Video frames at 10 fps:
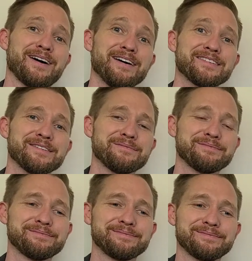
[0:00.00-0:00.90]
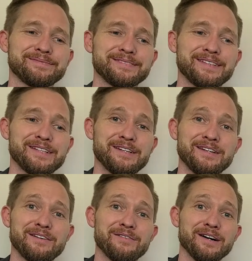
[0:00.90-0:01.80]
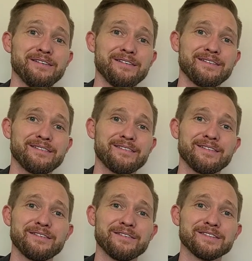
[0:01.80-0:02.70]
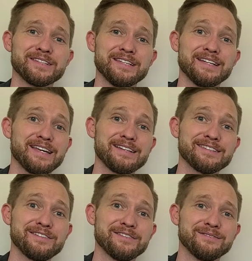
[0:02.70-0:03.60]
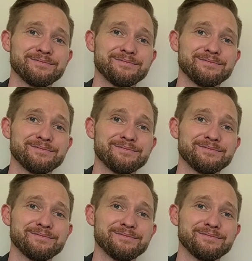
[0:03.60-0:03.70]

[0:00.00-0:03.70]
Awesome. Well, we'll see you again soon.